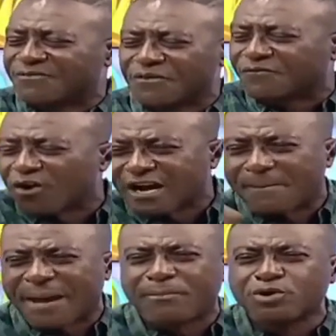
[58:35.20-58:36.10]
if you follow the
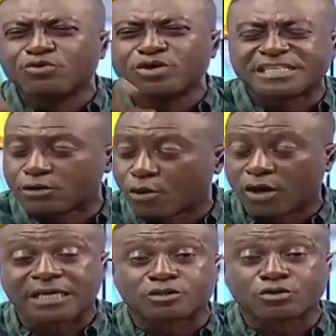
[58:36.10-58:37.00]
Bible, you will see
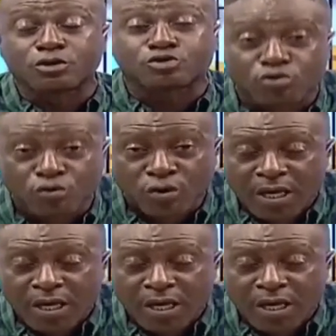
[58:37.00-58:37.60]
God. It's not true.